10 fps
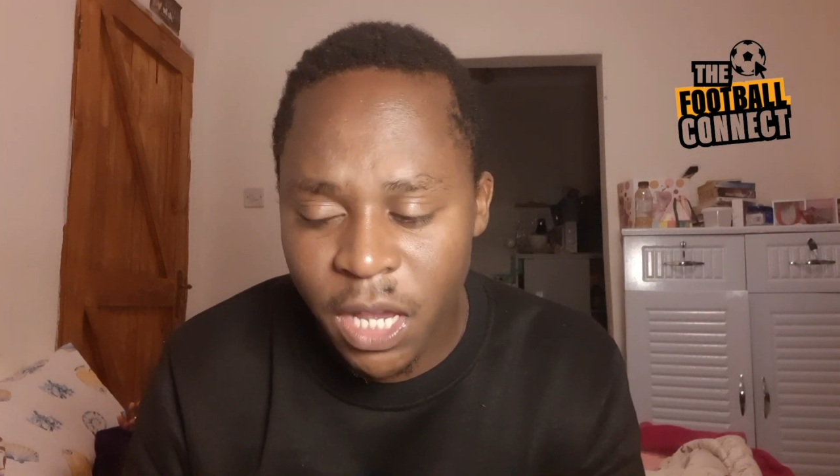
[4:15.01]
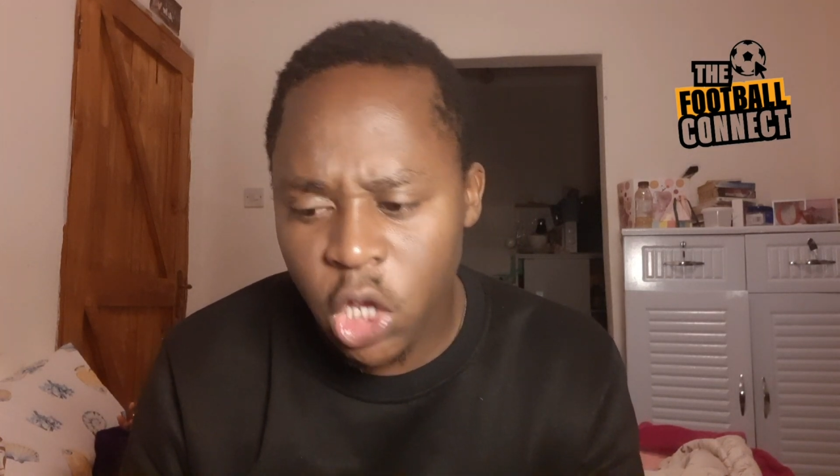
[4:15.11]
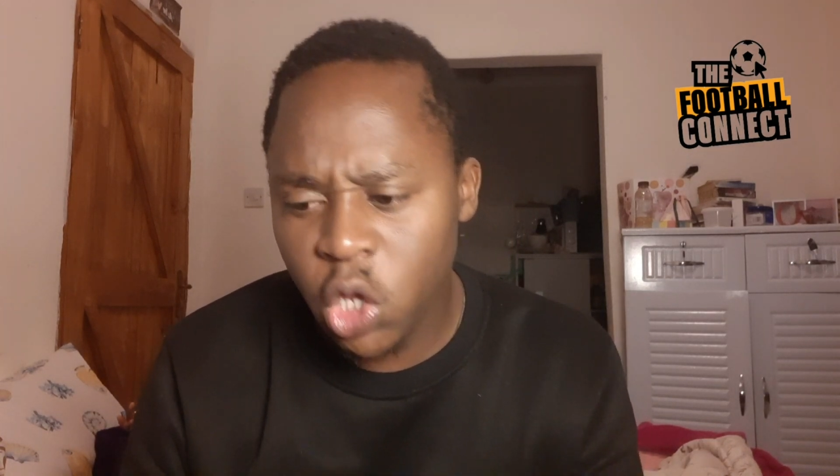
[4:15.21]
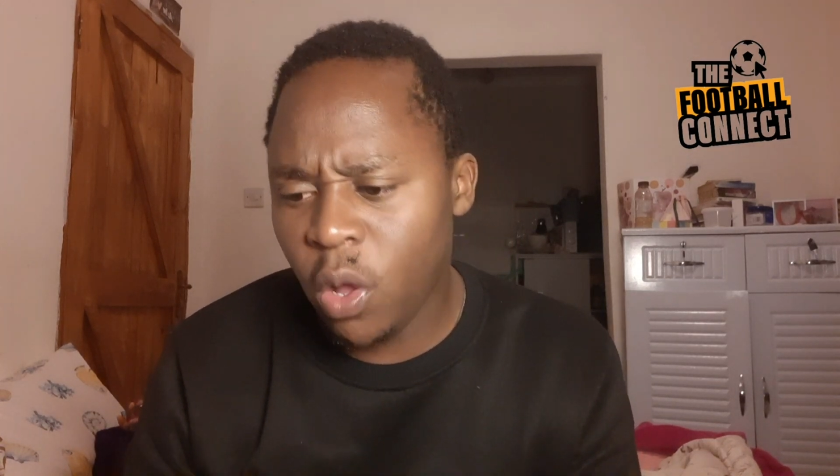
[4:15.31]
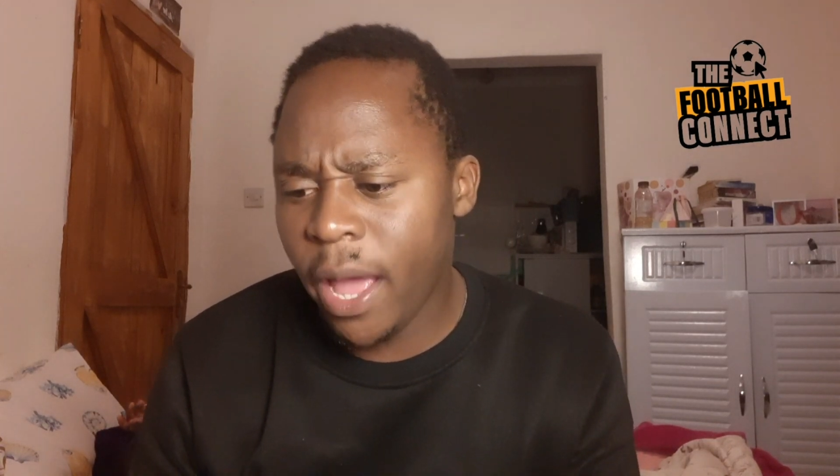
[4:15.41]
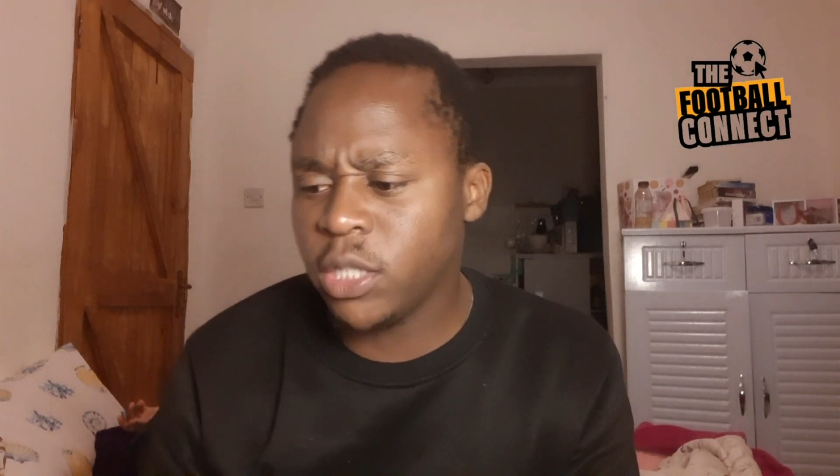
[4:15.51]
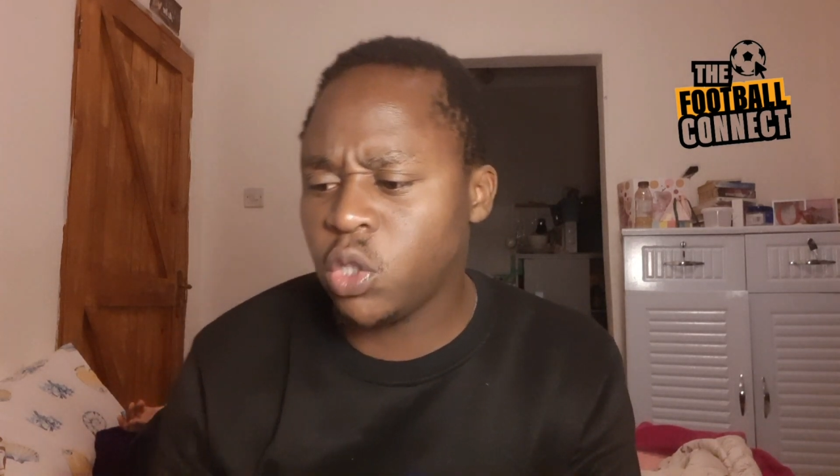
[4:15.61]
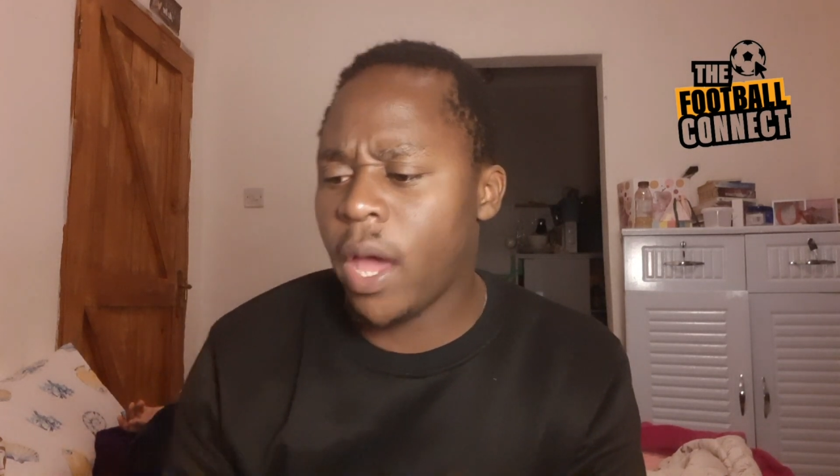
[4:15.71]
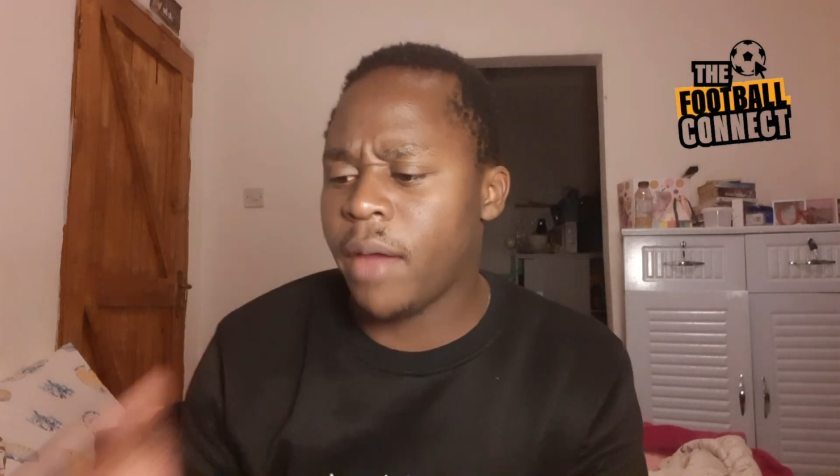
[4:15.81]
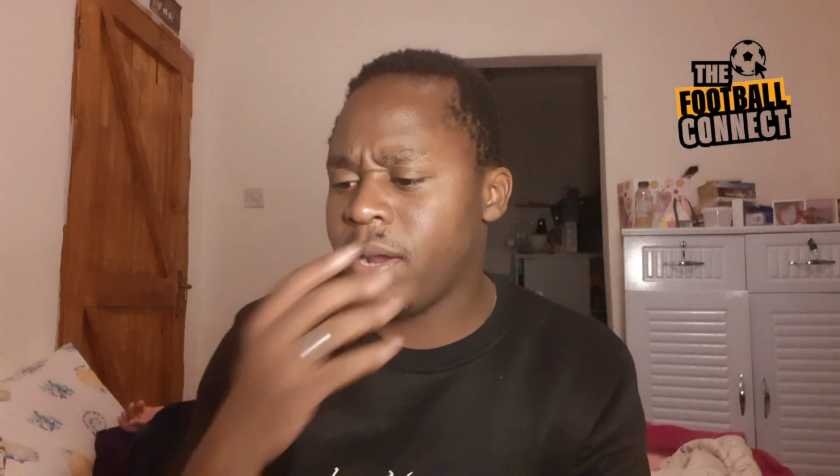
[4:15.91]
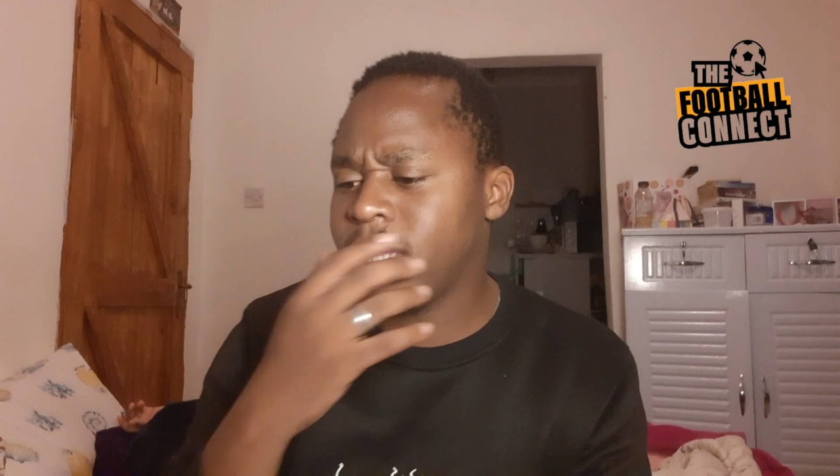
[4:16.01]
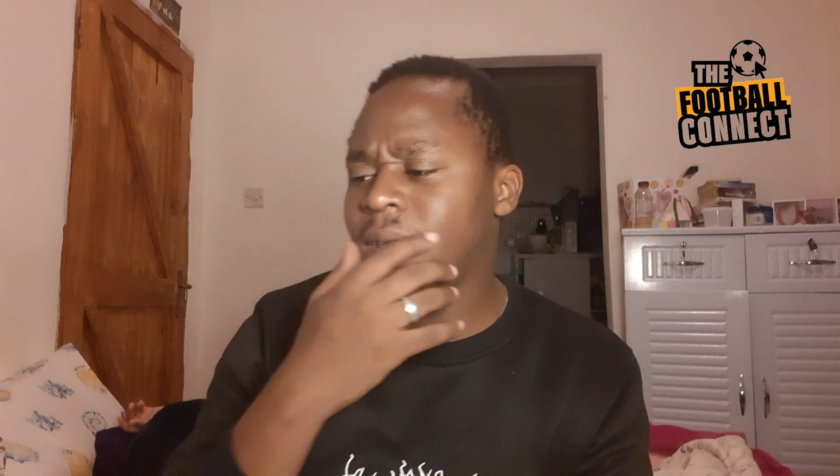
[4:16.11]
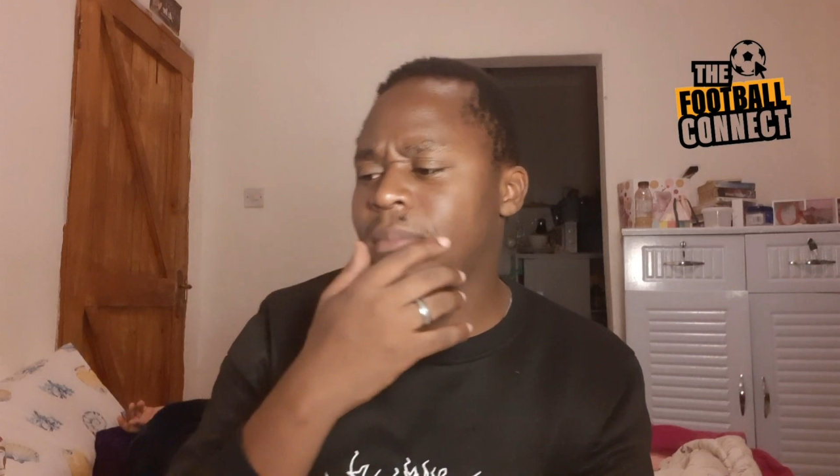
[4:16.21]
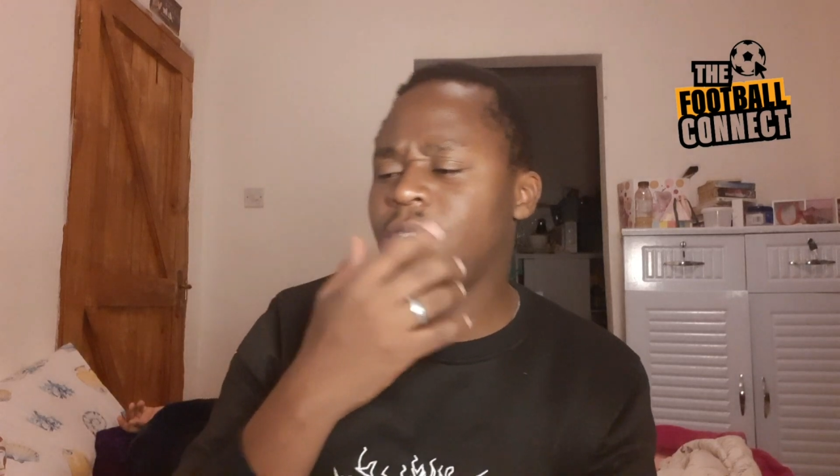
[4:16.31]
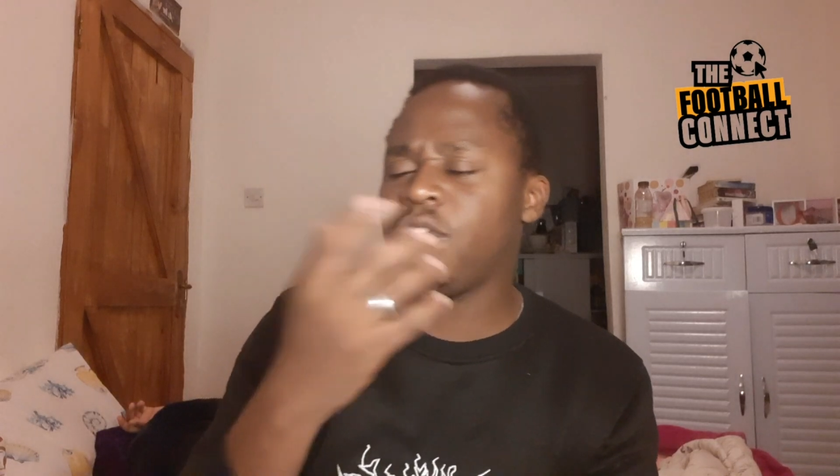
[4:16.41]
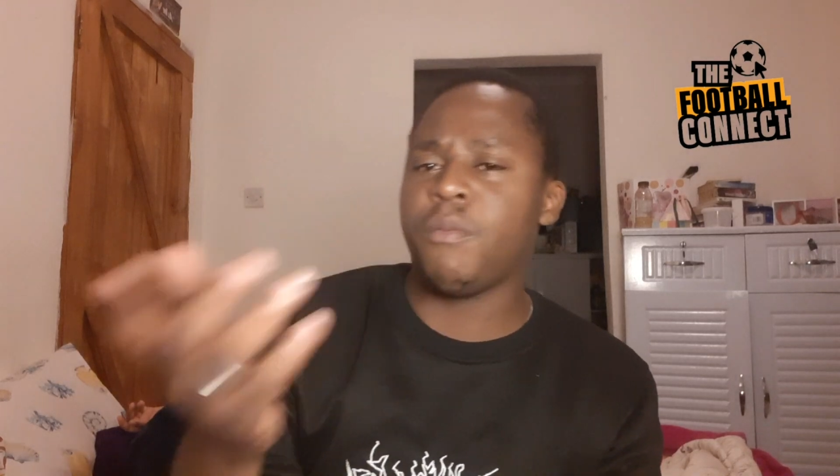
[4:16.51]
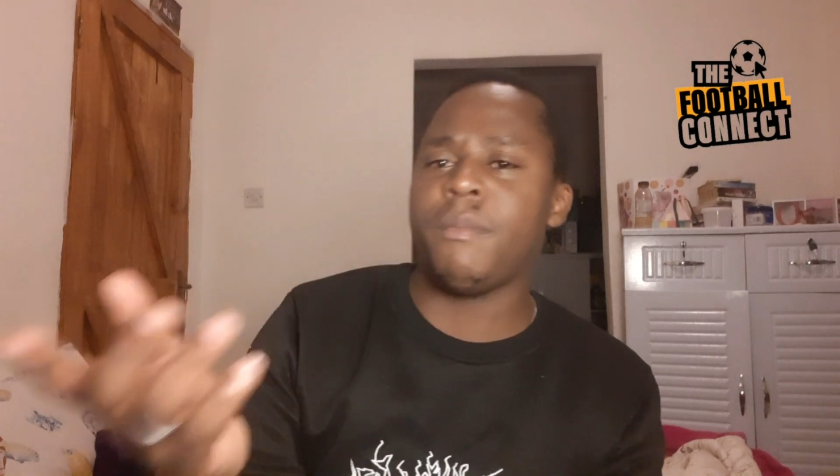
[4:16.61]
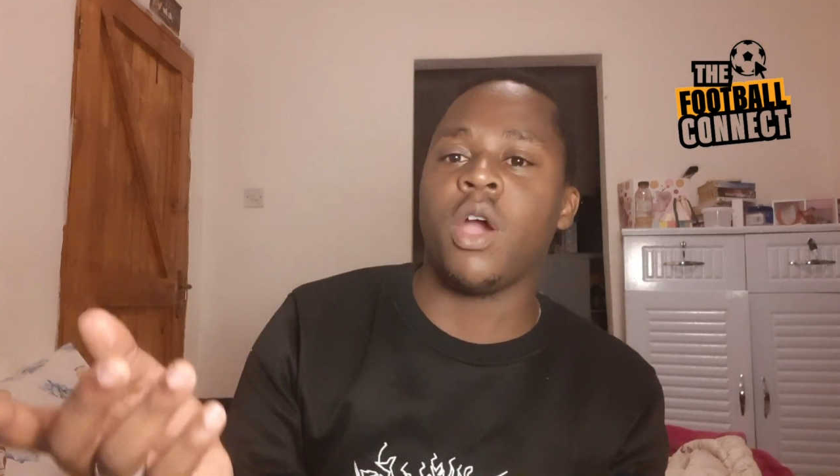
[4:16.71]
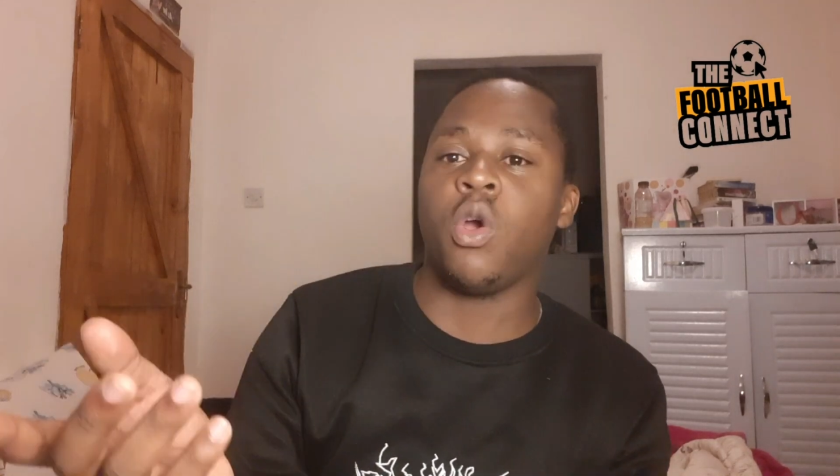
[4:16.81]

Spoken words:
You know, I read something from Mark